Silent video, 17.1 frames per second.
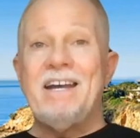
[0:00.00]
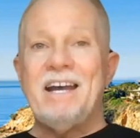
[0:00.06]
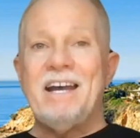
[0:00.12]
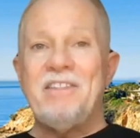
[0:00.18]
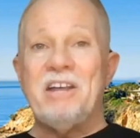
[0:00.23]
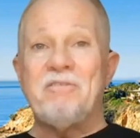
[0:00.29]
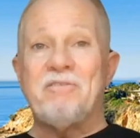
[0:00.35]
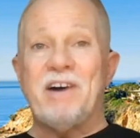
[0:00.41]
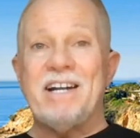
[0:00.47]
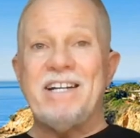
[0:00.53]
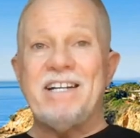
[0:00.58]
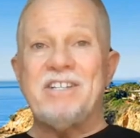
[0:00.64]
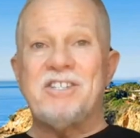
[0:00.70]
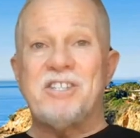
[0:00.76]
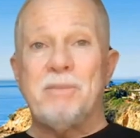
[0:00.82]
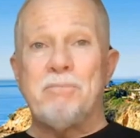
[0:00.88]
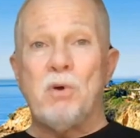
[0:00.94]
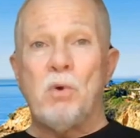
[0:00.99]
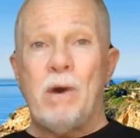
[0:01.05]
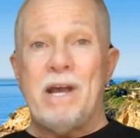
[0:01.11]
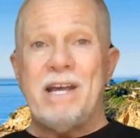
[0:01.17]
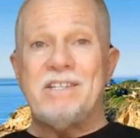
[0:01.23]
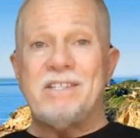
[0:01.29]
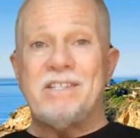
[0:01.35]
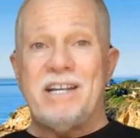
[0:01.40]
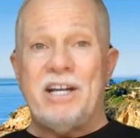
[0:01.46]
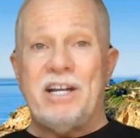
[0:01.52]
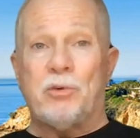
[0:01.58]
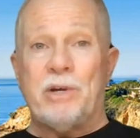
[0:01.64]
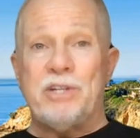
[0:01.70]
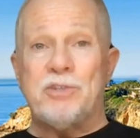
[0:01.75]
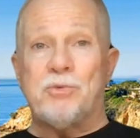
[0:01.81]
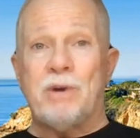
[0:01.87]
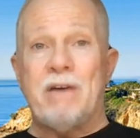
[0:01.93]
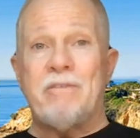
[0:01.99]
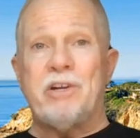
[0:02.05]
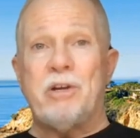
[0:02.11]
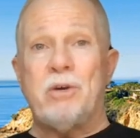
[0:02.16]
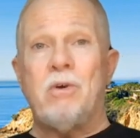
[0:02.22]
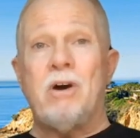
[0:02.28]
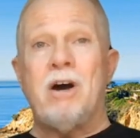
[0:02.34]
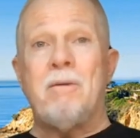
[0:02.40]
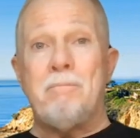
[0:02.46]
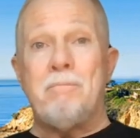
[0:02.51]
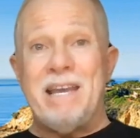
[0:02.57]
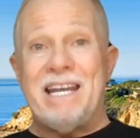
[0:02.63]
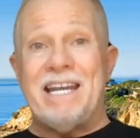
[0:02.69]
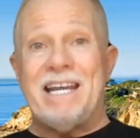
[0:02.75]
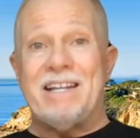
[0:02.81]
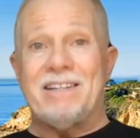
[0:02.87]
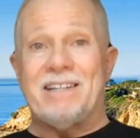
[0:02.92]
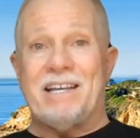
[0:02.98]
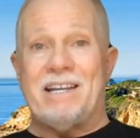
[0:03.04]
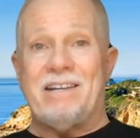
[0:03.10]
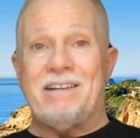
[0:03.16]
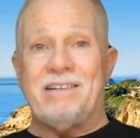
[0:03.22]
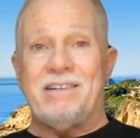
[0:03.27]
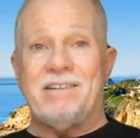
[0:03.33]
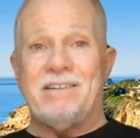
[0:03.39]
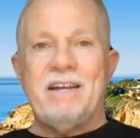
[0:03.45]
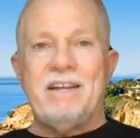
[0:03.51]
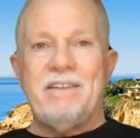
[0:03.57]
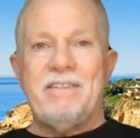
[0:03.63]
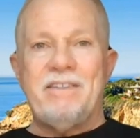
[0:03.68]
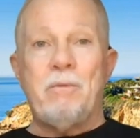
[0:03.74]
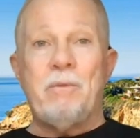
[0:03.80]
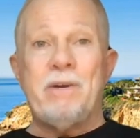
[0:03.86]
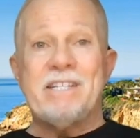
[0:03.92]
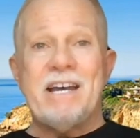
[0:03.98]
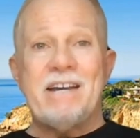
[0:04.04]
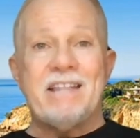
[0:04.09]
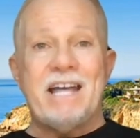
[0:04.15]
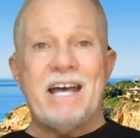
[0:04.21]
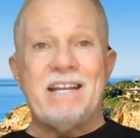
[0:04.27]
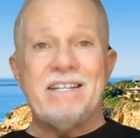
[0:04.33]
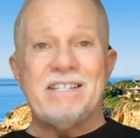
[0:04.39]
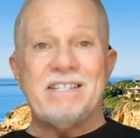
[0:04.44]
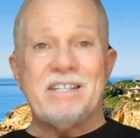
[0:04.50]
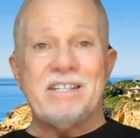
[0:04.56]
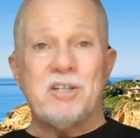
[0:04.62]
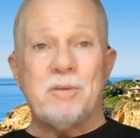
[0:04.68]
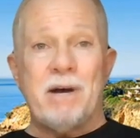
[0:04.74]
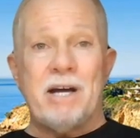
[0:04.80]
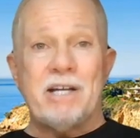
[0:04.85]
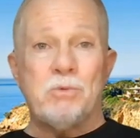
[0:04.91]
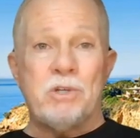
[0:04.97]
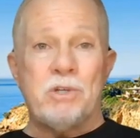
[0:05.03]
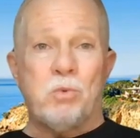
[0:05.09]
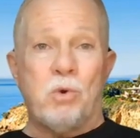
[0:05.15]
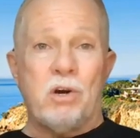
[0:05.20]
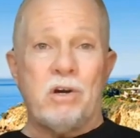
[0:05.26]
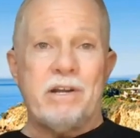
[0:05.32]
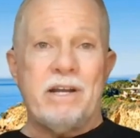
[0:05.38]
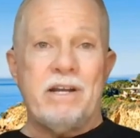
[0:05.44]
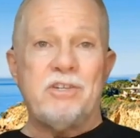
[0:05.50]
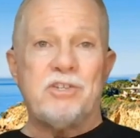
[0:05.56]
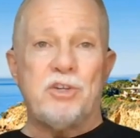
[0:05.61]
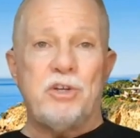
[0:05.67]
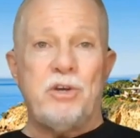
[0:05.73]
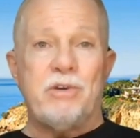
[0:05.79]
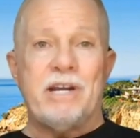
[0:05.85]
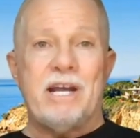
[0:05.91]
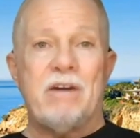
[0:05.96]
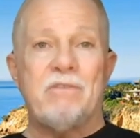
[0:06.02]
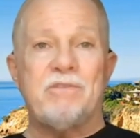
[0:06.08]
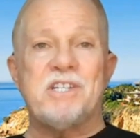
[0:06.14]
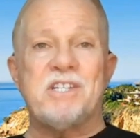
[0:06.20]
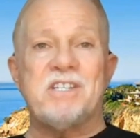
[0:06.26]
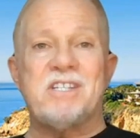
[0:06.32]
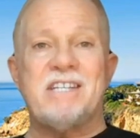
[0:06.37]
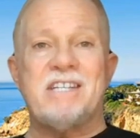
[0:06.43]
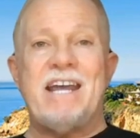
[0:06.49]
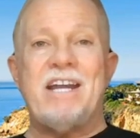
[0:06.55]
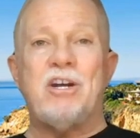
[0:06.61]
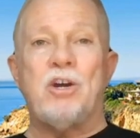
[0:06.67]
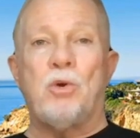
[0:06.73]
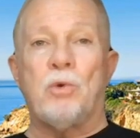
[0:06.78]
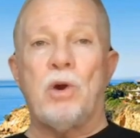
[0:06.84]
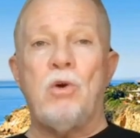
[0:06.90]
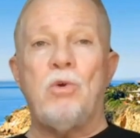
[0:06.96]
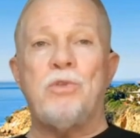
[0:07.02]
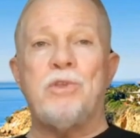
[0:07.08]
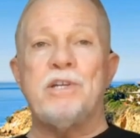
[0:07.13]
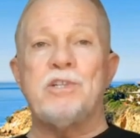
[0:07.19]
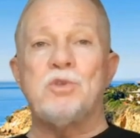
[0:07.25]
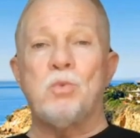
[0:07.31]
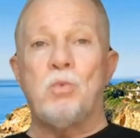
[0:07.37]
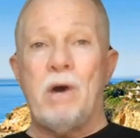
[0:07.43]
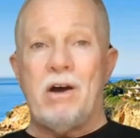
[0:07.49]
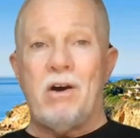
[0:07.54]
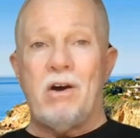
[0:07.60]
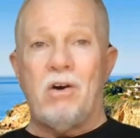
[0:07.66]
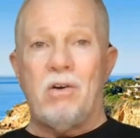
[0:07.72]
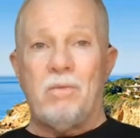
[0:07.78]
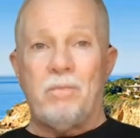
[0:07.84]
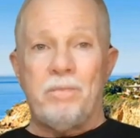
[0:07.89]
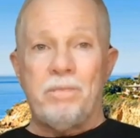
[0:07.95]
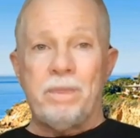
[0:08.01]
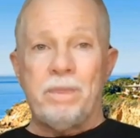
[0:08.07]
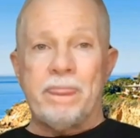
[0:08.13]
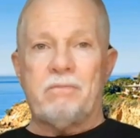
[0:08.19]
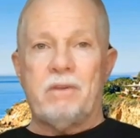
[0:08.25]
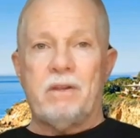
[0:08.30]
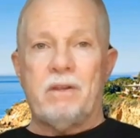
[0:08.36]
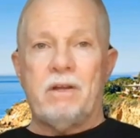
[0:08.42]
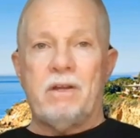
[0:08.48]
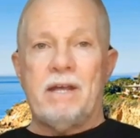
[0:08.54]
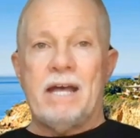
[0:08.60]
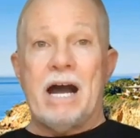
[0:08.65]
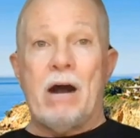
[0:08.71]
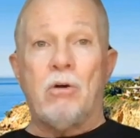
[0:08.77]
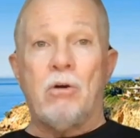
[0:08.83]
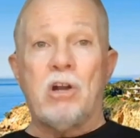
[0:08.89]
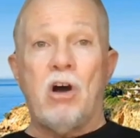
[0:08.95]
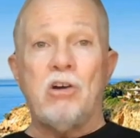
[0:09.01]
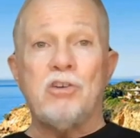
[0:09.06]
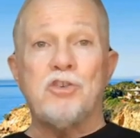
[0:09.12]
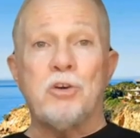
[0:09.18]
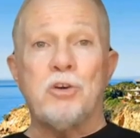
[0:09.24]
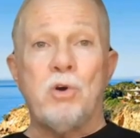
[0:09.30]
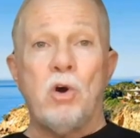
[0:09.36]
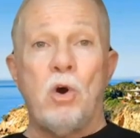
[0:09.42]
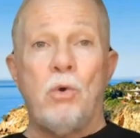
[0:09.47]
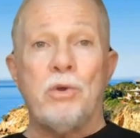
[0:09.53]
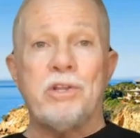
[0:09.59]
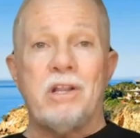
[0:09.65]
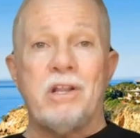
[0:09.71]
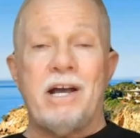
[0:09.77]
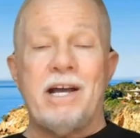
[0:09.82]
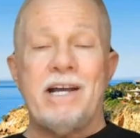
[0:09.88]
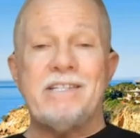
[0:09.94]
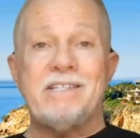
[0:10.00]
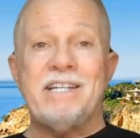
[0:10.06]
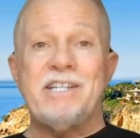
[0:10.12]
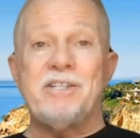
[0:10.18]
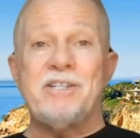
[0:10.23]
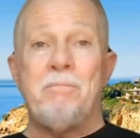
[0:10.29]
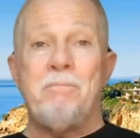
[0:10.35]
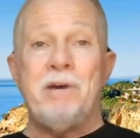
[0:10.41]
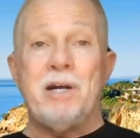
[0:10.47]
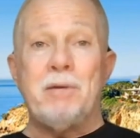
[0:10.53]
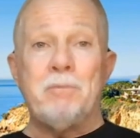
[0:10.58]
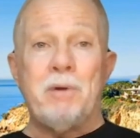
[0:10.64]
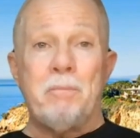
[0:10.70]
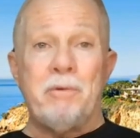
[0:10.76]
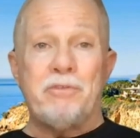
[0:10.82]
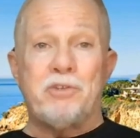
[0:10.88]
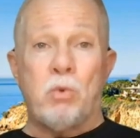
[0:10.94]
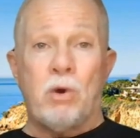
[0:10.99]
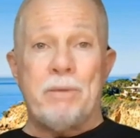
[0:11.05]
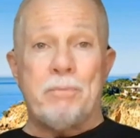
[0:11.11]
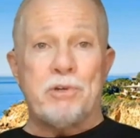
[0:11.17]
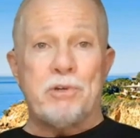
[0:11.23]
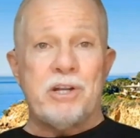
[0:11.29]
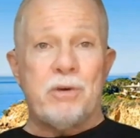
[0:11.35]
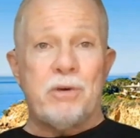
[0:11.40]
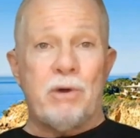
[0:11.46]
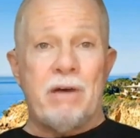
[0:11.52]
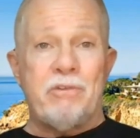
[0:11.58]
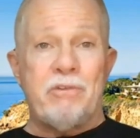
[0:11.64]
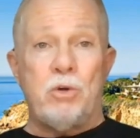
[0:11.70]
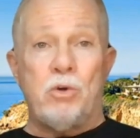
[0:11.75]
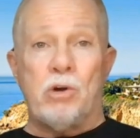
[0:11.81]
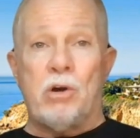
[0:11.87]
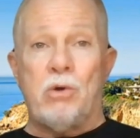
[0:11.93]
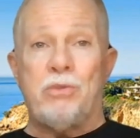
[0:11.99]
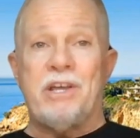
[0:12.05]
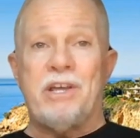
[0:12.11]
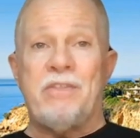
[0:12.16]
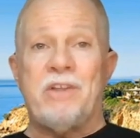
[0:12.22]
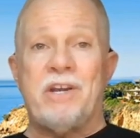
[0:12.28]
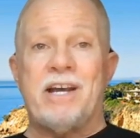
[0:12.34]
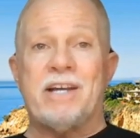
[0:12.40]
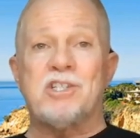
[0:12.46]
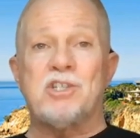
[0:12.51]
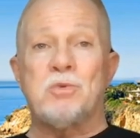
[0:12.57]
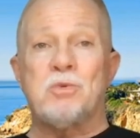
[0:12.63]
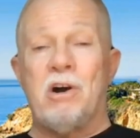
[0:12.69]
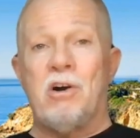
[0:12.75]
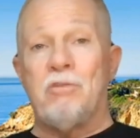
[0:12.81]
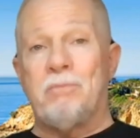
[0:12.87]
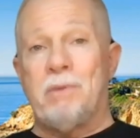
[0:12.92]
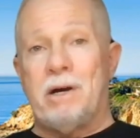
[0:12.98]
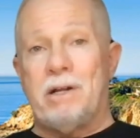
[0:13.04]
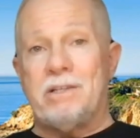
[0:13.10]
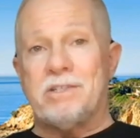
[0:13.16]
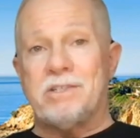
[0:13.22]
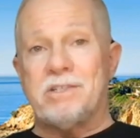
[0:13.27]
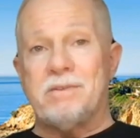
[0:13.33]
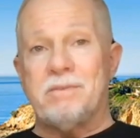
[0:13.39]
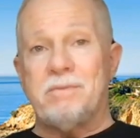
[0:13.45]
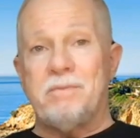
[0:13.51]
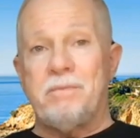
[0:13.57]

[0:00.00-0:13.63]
and then finding simple ways to increase revenue immediately. Then we take that and systemize what's working so you can have sustained growth as well. Our long-term goal with clients is a minimum of 20% revenue growth in the next 12 months.